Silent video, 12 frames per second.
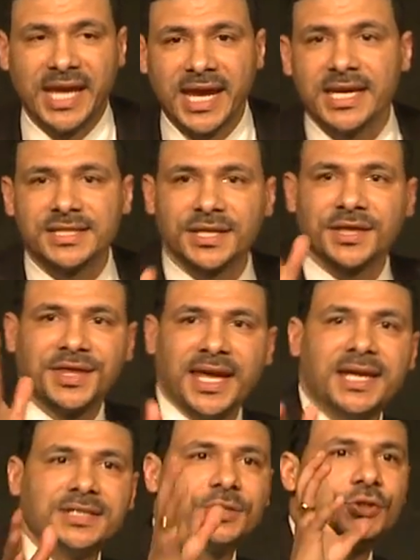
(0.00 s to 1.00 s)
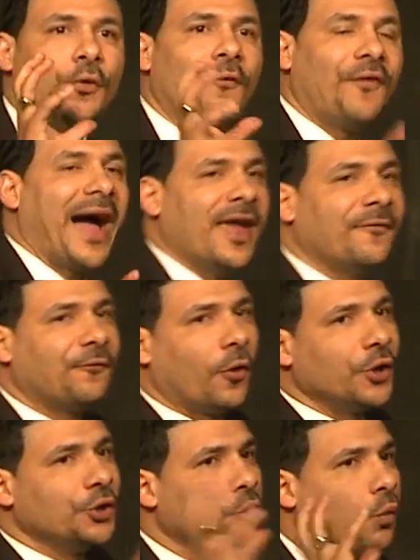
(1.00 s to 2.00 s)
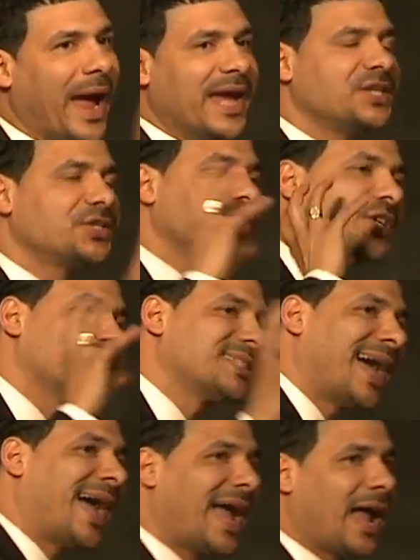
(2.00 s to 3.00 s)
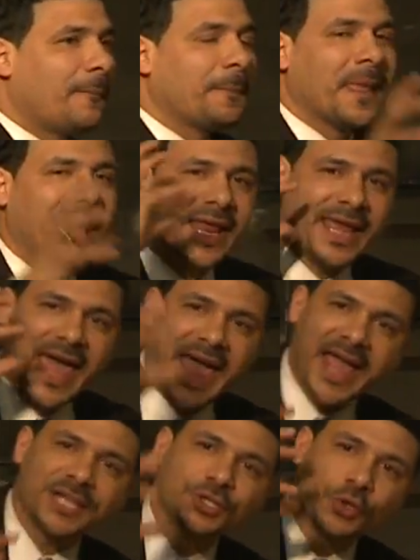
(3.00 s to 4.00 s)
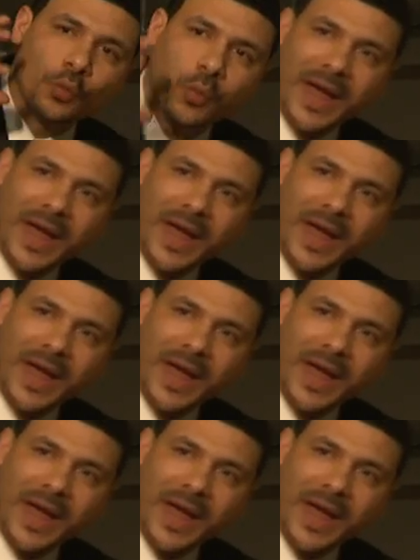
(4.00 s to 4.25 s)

These are the things that you fight for. You waste your time. And as you